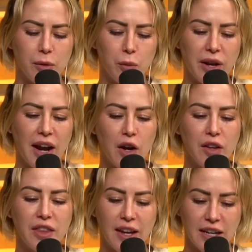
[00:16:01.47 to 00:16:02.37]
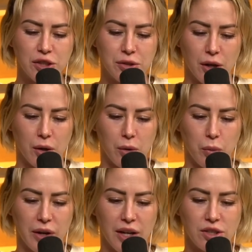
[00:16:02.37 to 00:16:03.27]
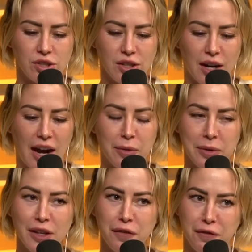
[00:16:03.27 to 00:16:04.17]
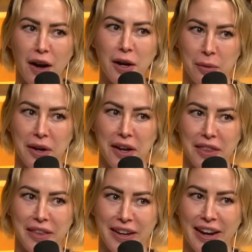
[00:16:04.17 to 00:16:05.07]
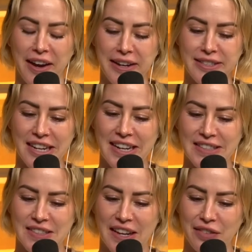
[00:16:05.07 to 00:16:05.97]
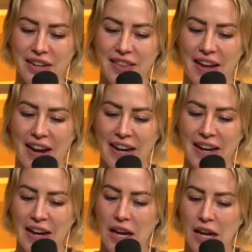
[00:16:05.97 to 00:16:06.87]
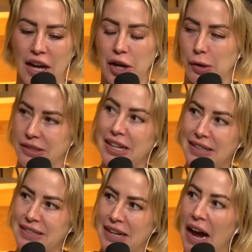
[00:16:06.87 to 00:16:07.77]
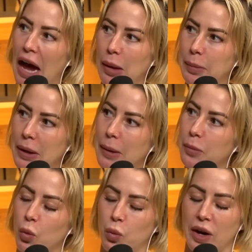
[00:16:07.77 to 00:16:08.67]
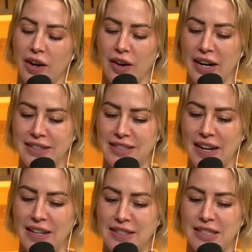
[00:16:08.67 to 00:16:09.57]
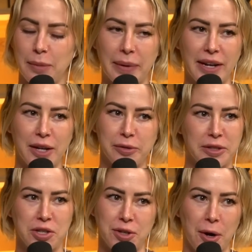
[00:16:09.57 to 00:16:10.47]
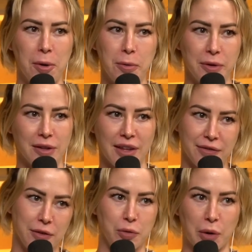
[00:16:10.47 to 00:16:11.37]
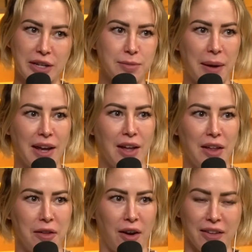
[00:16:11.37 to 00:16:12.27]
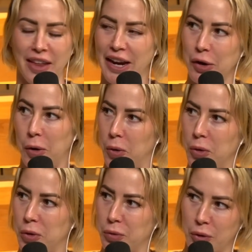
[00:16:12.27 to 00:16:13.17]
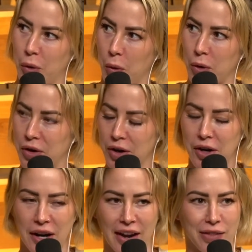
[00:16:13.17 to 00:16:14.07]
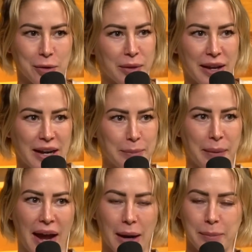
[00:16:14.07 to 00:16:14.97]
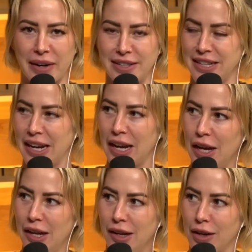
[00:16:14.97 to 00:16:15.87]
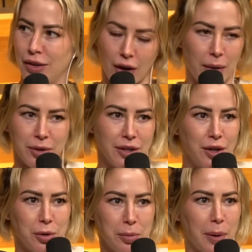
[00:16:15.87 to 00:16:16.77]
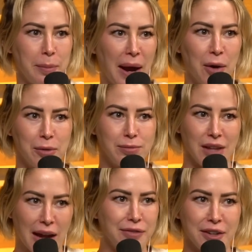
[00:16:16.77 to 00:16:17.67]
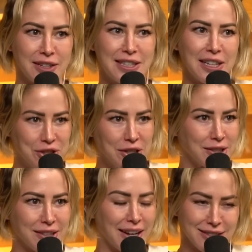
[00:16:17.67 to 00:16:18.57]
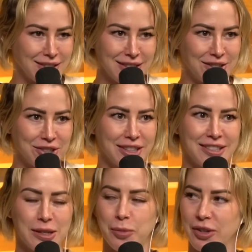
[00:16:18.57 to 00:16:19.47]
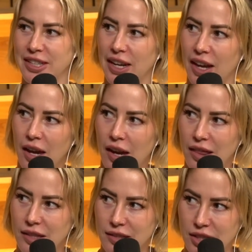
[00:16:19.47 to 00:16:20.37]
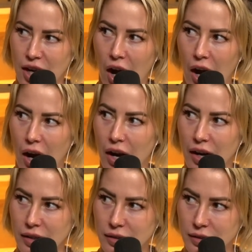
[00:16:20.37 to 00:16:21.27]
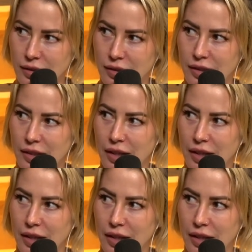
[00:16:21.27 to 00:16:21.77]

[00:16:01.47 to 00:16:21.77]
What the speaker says: when I heard the intro, which I really fuck with, because it's giving like an Odessa album where it's like somebody who's stoned left a voicemail on like an old recorder and they're playing it back, but it's like gobbledygook about life existentialism where it's like the stars.